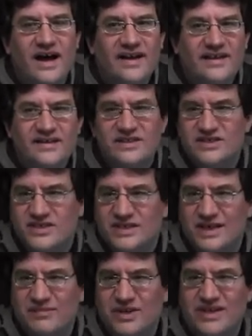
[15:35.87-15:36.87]
I didn't
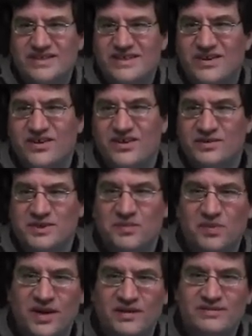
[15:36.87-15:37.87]
just come here to tell you there was a
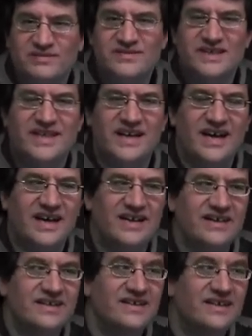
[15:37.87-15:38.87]
problem.
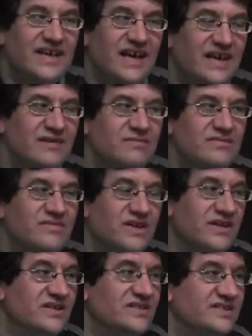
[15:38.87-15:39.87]
I came
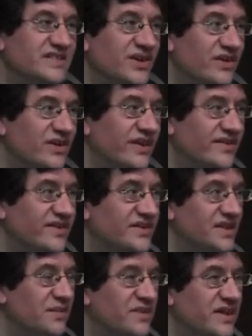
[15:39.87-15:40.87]
here to tell you that
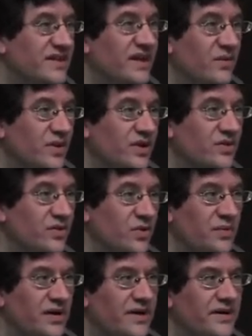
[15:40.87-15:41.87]
there's something that we can do
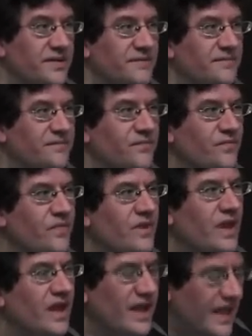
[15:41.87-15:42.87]

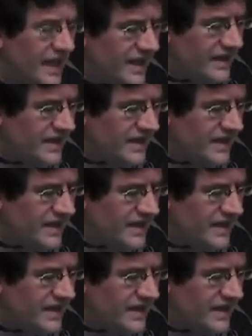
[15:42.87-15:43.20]
about it.